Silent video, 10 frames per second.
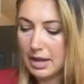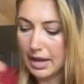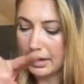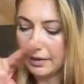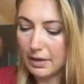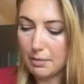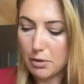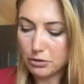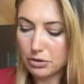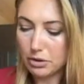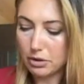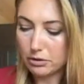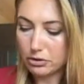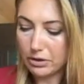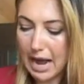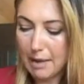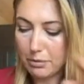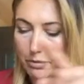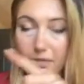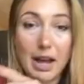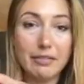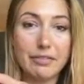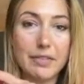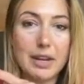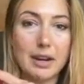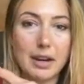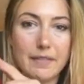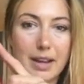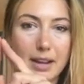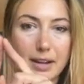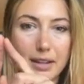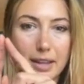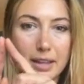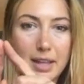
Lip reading: And in the emotional trap, we've got fear, and that kind of